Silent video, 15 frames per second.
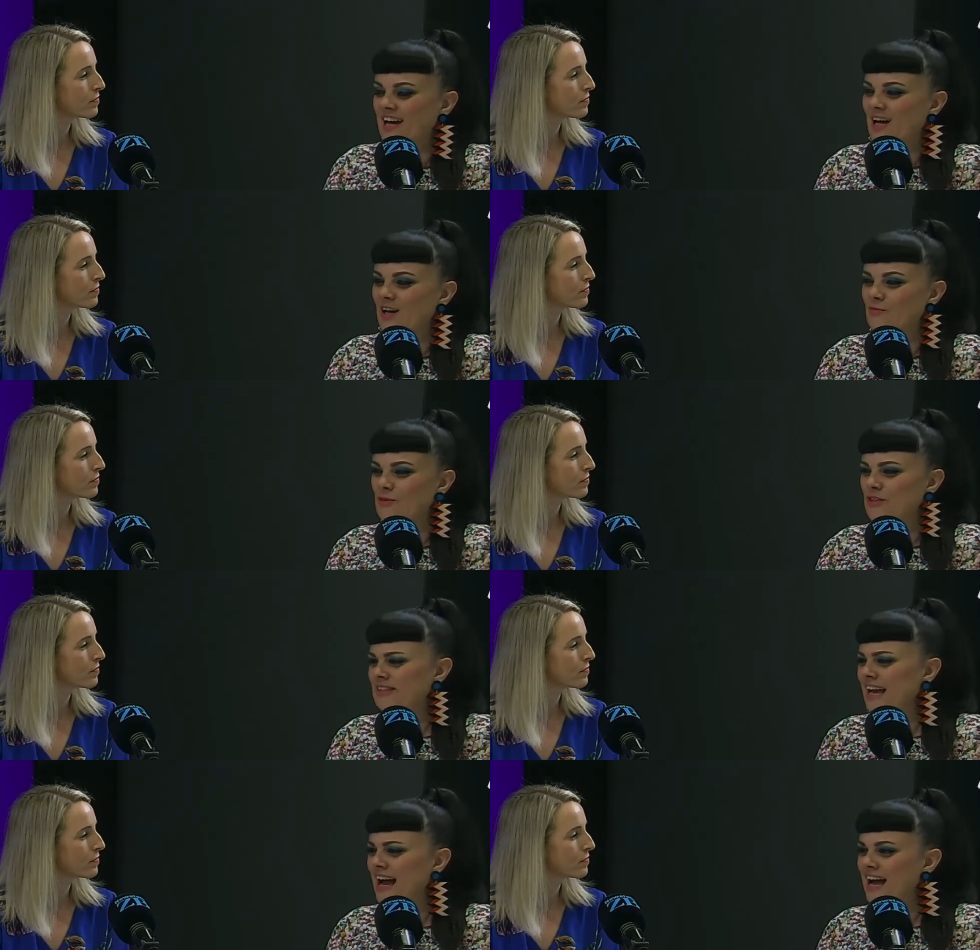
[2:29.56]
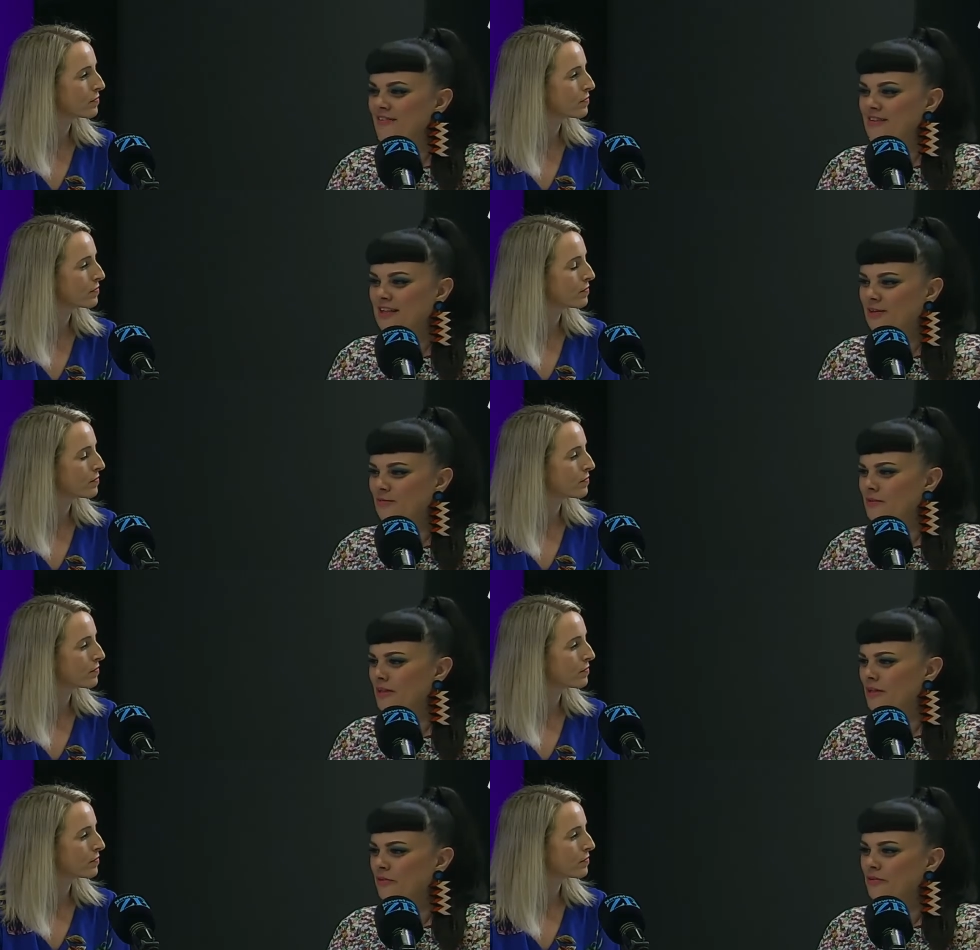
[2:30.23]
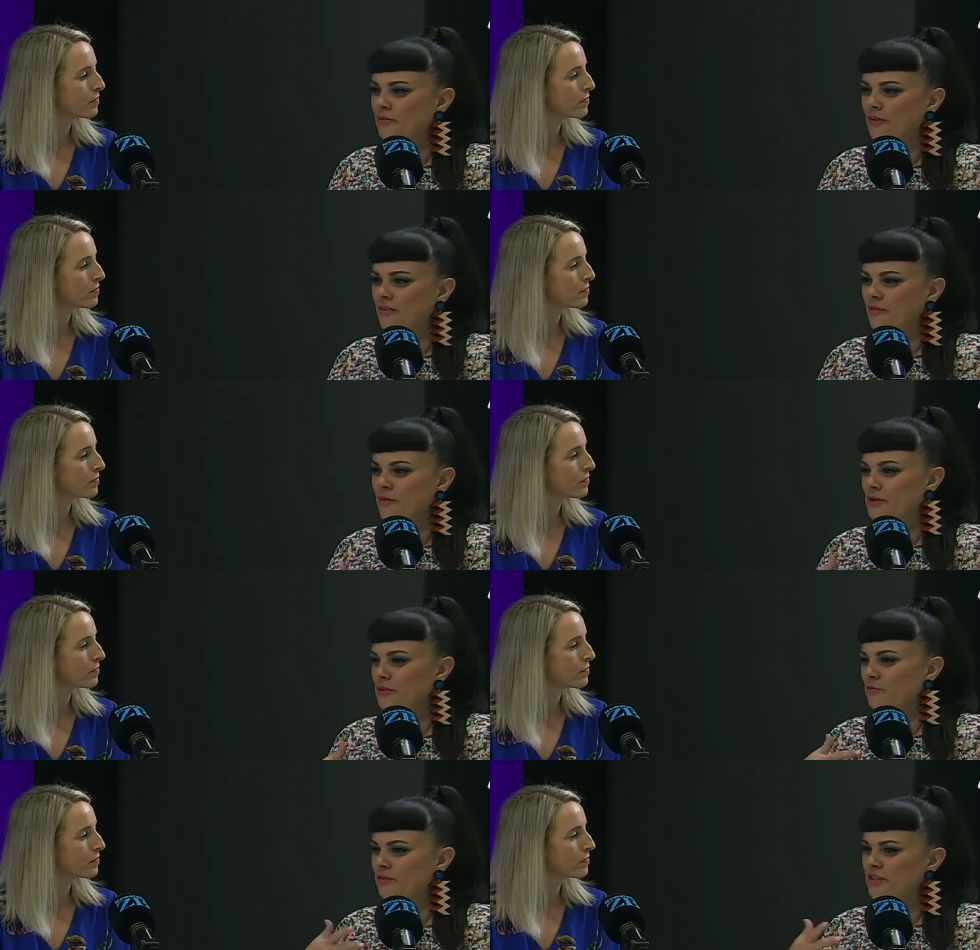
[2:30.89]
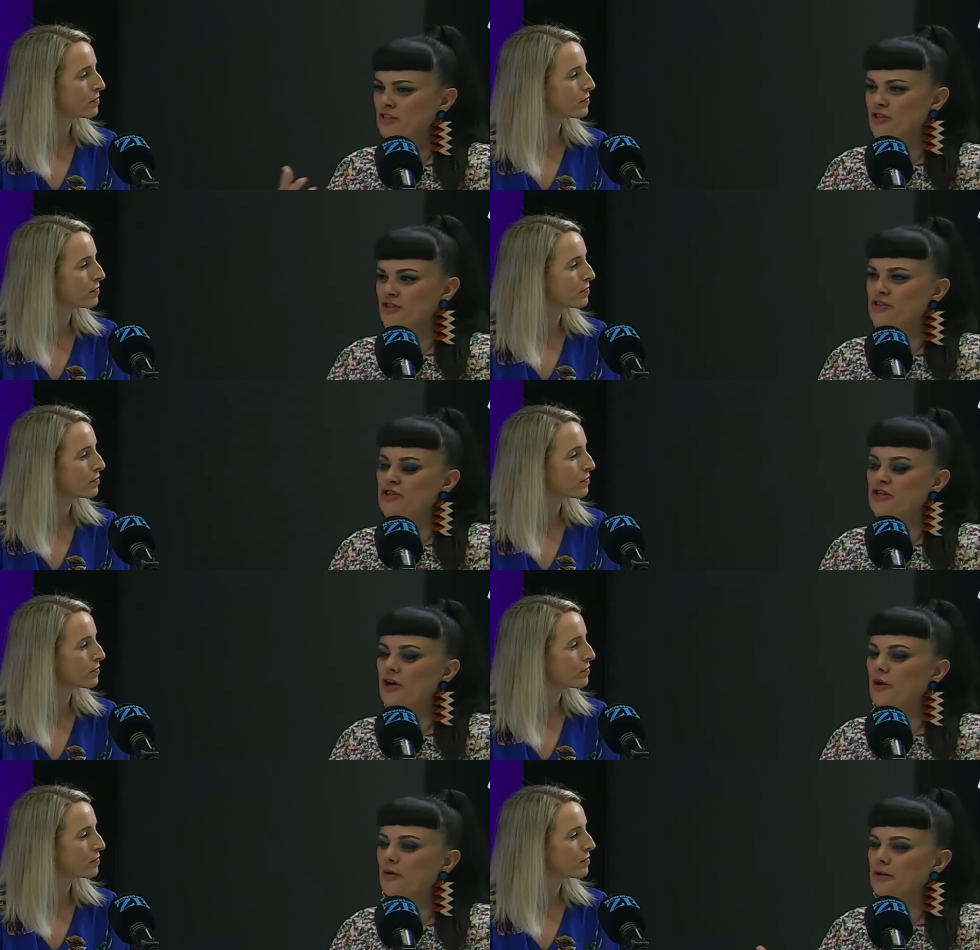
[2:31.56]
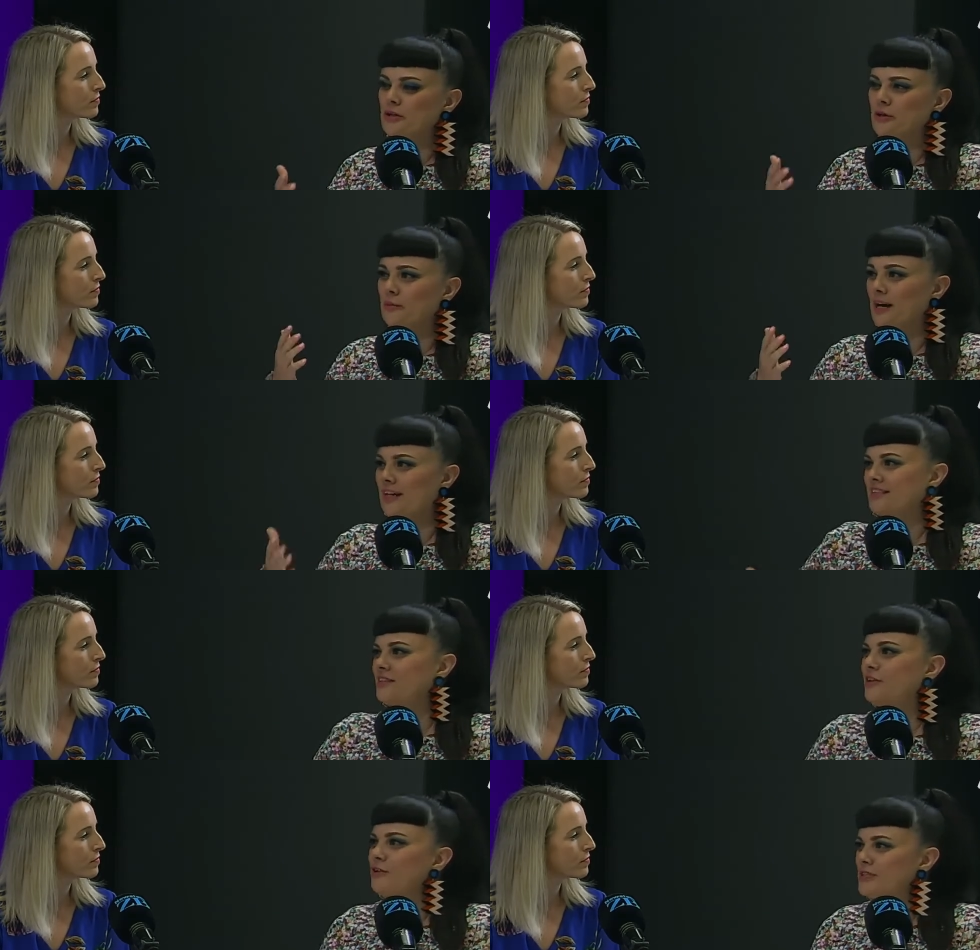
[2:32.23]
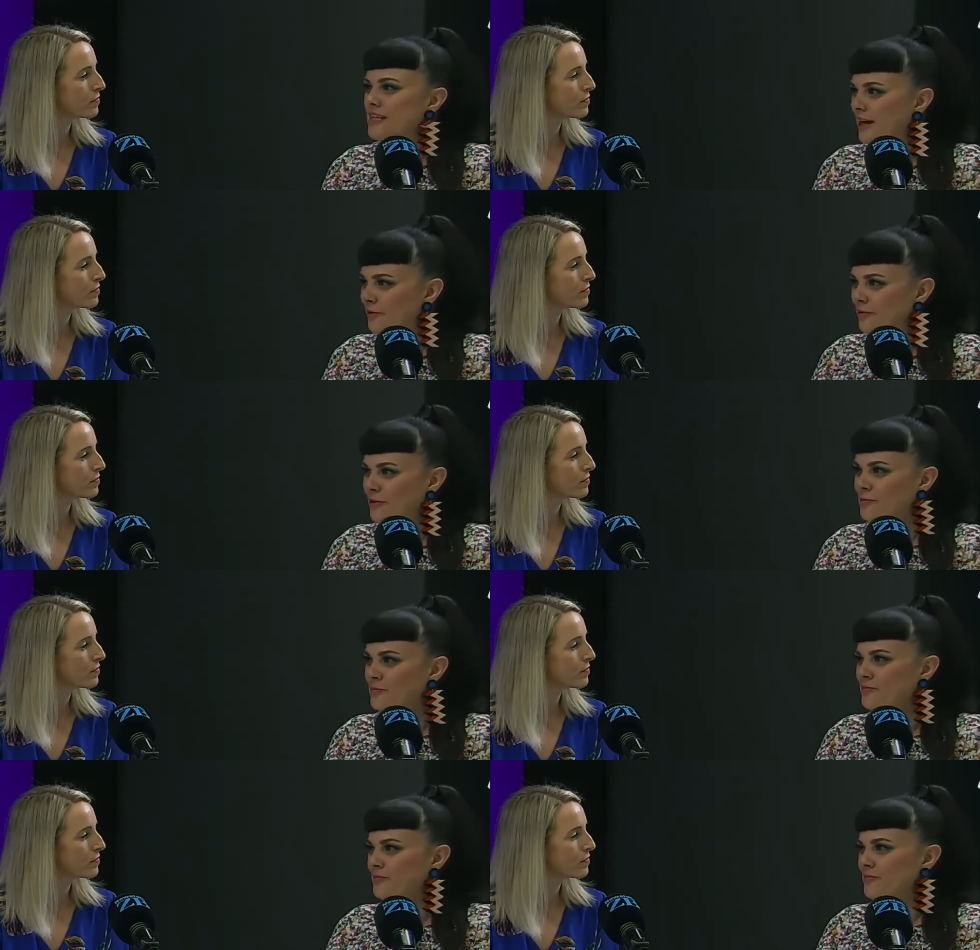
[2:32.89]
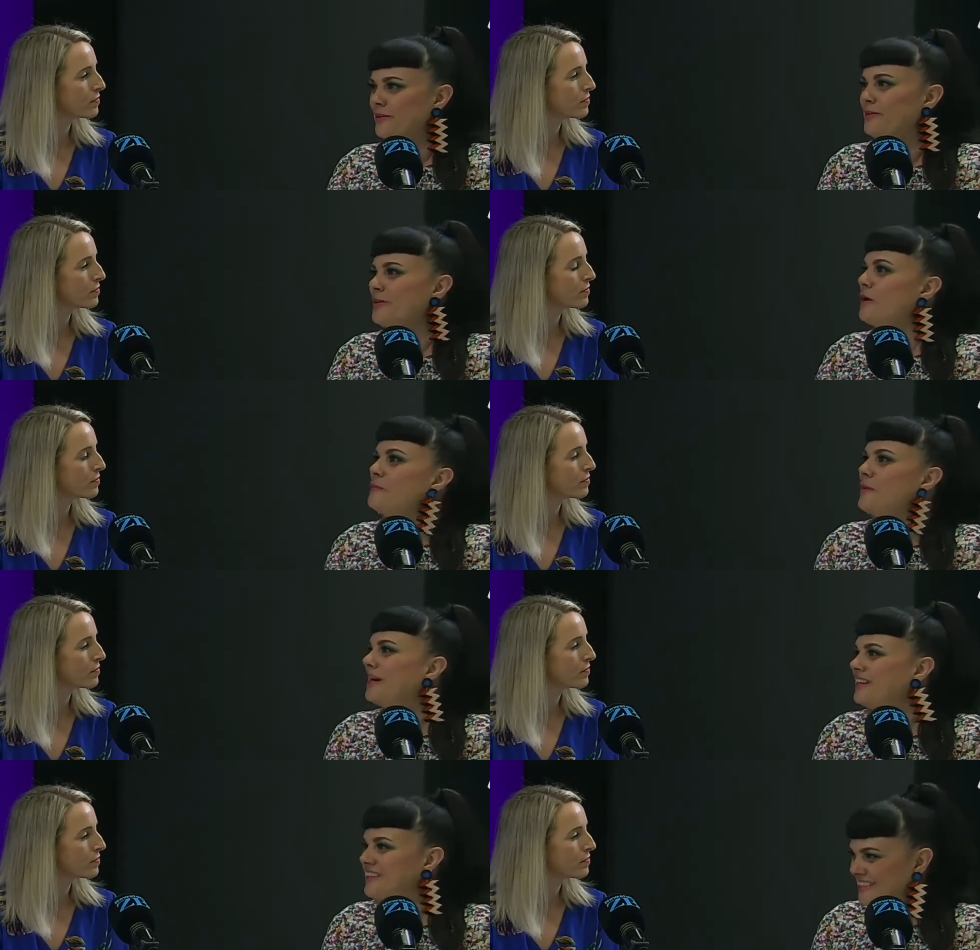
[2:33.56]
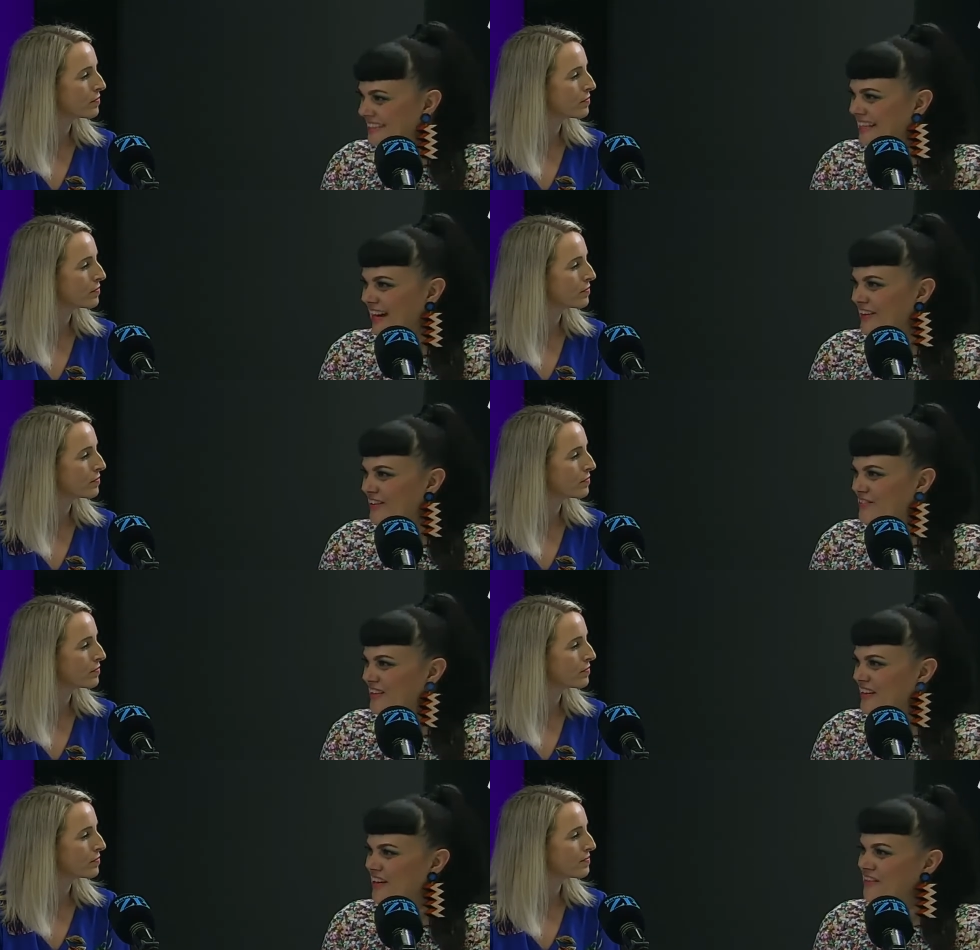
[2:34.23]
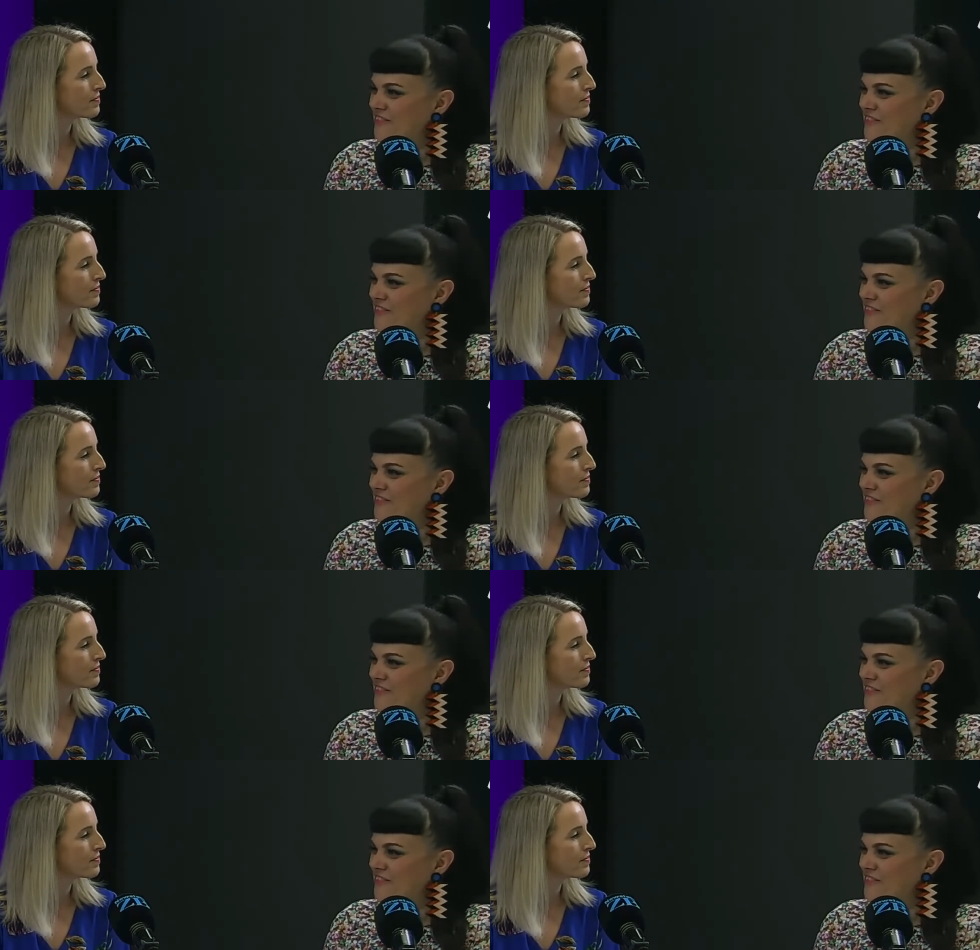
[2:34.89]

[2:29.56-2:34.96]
Speaker 1: um, just having them, you know, when you finish a show and you go back to the hotel room, you're not by yourself, you